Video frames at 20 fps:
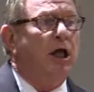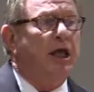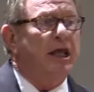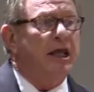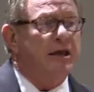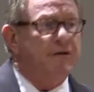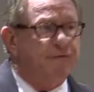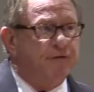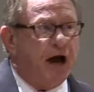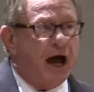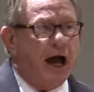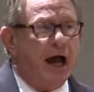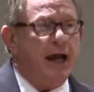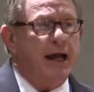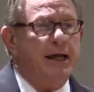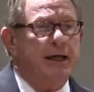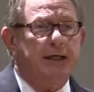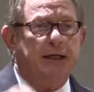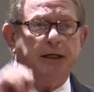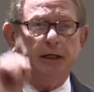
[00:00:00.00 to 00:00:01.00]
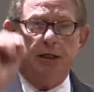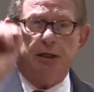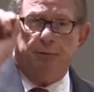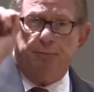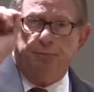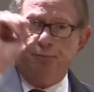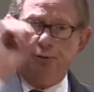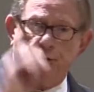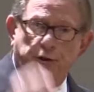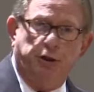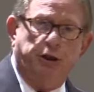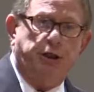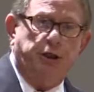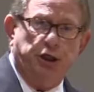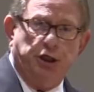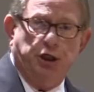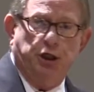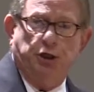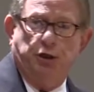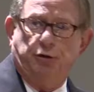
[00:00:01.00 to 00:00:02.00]
If I could put
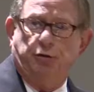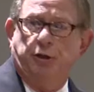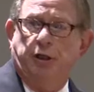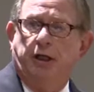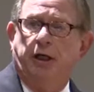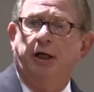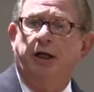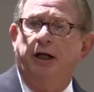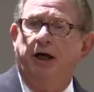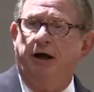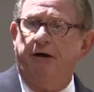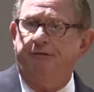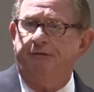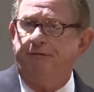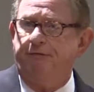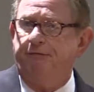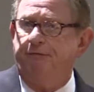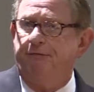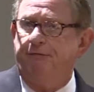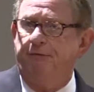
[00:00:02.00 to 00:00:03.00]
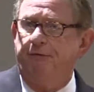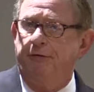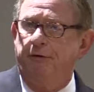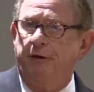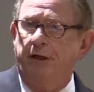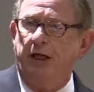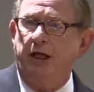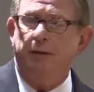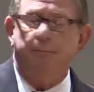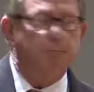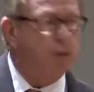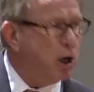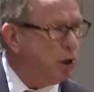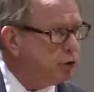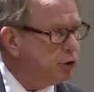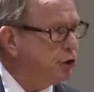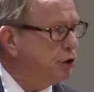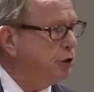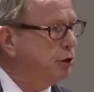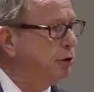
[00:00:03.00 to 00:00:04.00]
you in enough
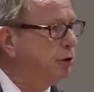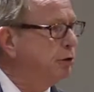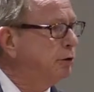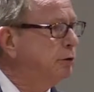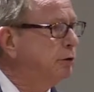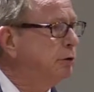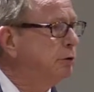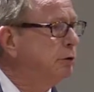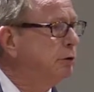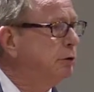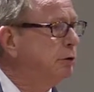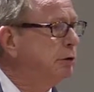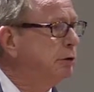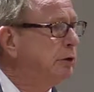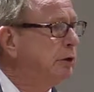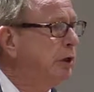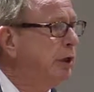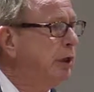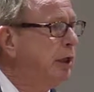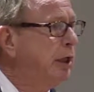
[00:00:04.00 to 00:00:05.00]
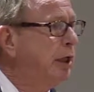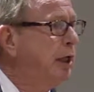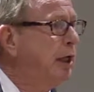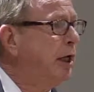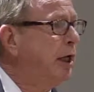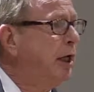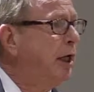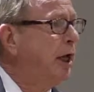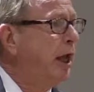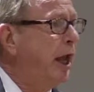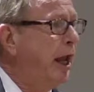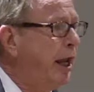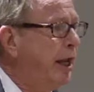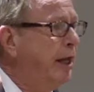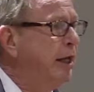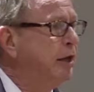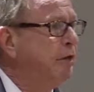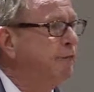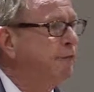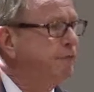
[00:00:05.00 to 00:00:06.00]
emotional
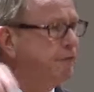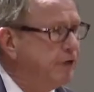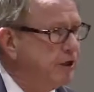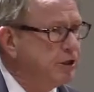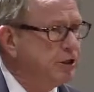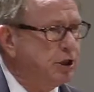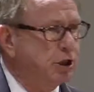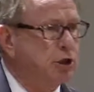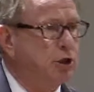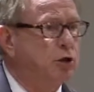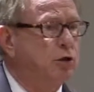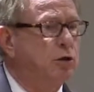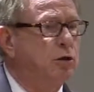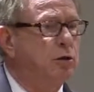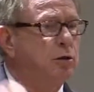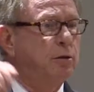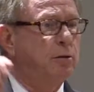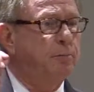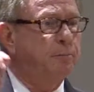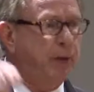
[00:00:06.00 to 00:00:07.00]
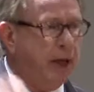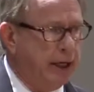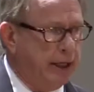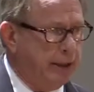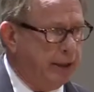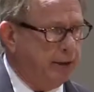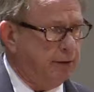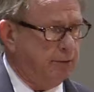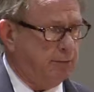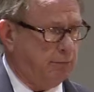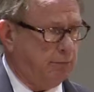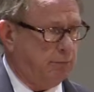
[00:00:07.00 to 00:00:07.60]
and physical pain,